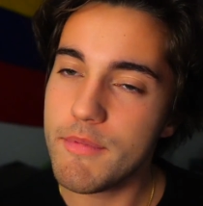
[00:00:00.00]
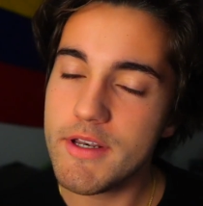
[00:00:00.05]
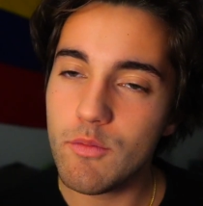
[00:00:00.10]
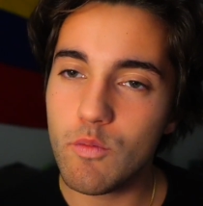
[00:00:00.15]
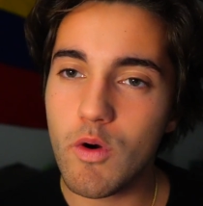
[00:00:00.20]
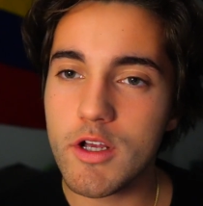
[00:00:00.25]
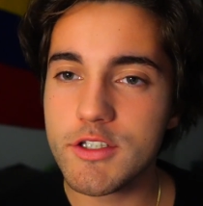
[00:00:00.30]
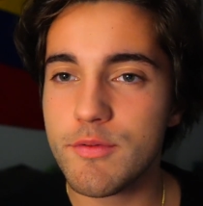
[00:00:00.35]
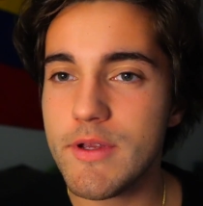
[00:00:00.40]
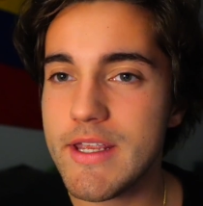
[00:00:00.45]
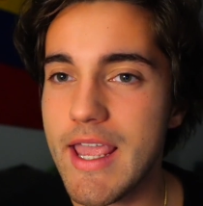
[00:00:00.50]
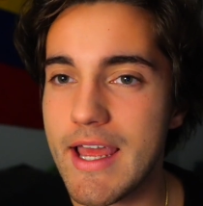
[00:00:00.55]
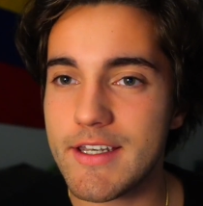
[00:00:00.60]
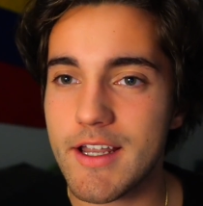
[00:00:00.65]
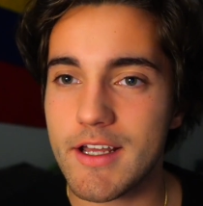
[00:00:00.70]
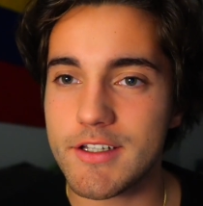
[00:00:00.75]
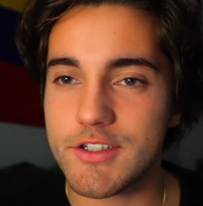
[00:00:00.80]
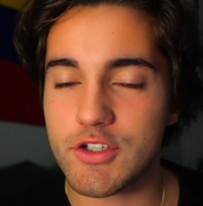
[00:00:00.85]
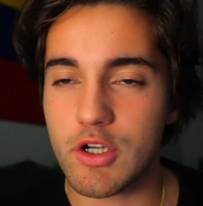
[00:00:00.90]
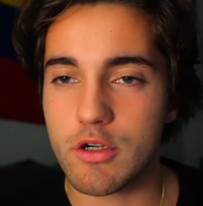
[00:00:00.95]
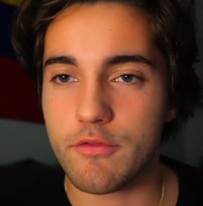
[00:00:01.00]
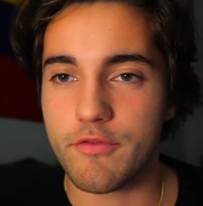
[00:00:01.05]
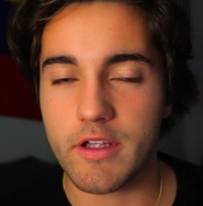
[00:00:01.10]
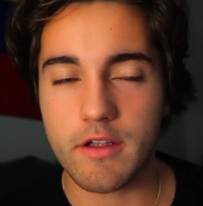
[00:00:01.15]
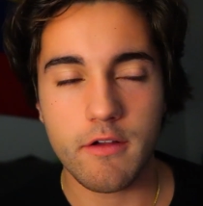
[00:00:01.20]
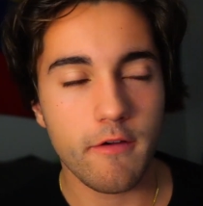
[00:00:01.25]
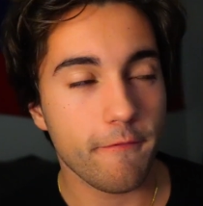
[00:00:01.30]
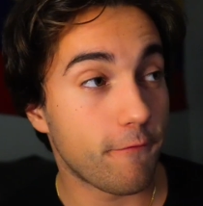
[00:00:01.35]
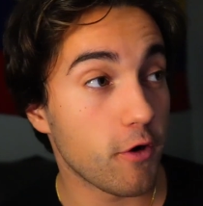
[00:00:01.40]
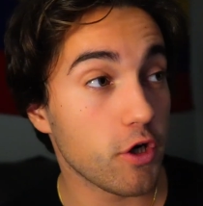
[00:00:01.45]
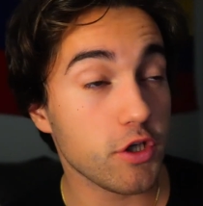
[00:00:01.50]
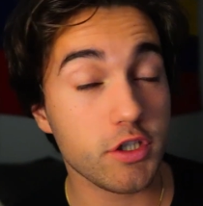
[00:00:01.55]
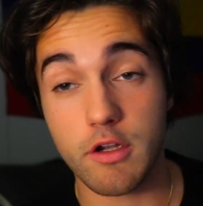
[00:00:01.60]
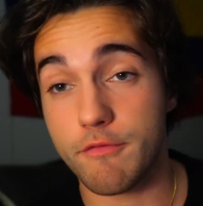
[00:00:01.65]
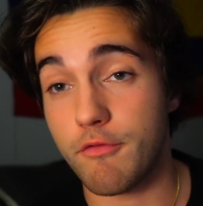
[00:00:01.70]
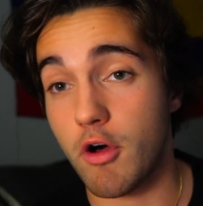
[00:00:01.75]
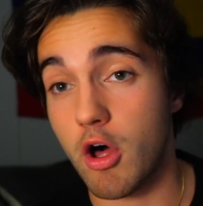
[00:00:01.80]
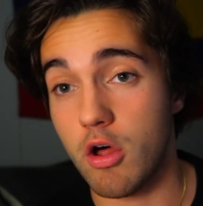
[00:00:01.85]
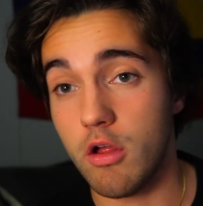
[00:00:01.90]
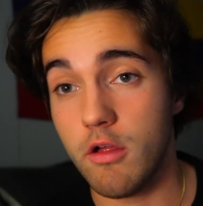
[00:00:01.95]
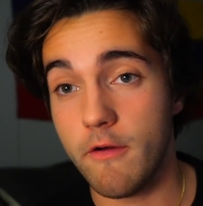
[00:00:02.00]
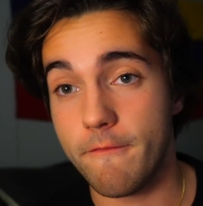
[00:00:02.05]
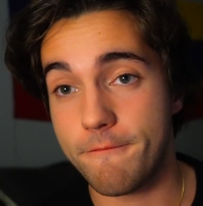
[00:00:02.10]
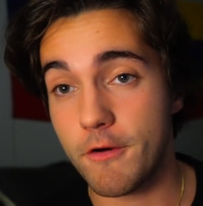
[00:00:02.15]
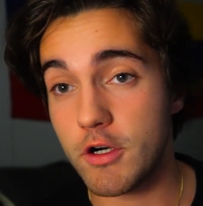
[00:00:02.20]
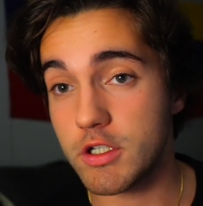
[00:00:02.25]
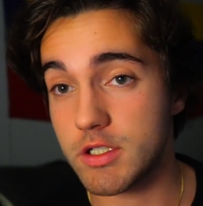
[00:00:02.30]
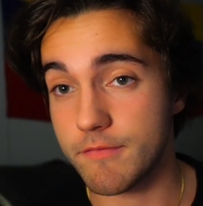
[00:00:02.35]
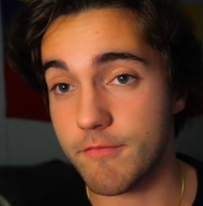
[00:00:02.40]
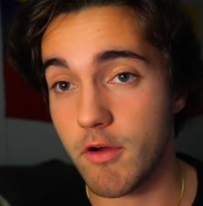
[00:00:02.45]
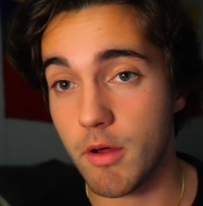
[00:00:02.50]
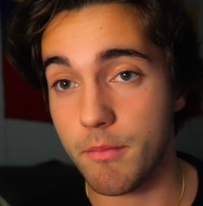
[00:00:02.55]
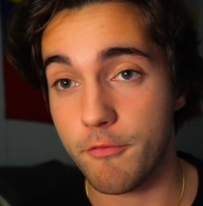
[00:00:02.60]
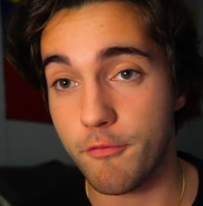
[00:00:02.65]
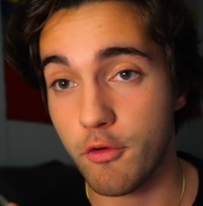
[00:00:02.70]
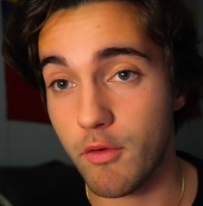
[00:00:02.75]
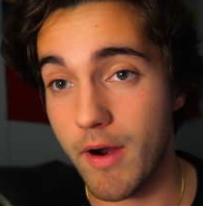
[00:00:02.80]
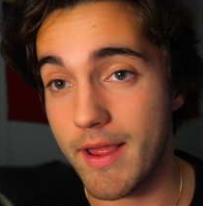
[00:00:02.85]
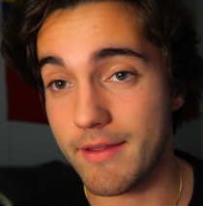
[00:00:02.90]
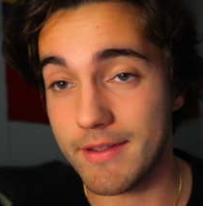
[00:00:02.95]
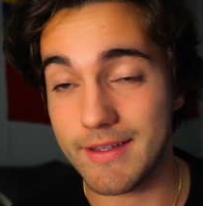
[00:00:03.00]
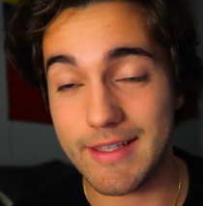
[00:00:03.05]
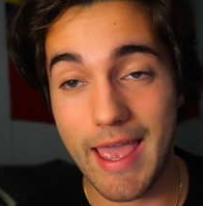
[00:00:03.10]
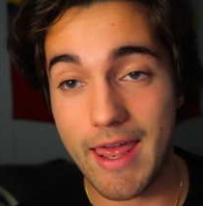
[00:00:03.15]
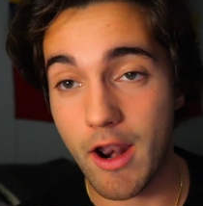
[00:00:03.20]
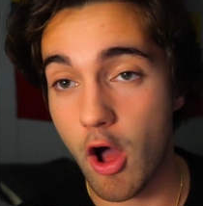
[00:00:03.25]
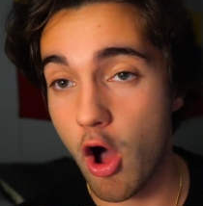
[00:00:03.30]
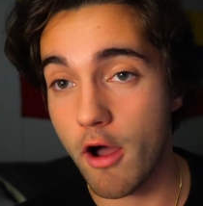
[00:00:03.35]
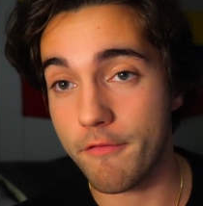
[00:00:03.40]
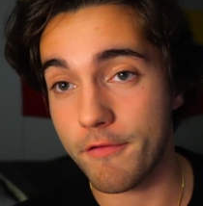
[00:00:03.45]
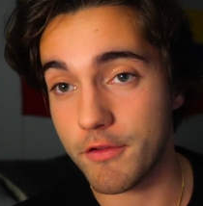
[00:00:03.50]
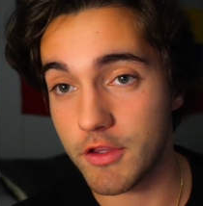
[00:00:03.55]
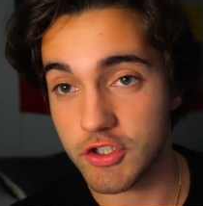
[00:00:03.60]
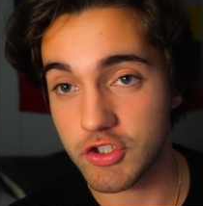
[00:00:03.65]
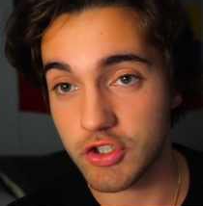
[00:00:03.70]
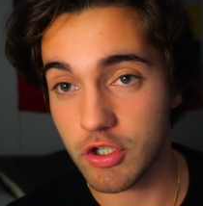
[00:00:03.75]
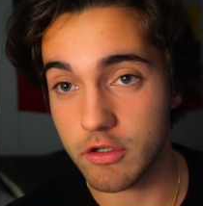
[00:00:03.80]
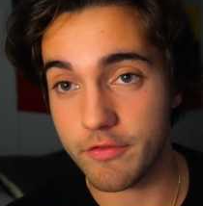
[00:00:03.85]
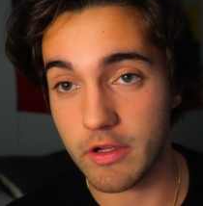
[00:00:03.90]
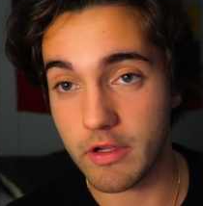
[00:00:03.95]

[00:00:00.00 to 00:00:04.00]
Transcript: when we once we get done surfing, first of all, first of all, before I get off of the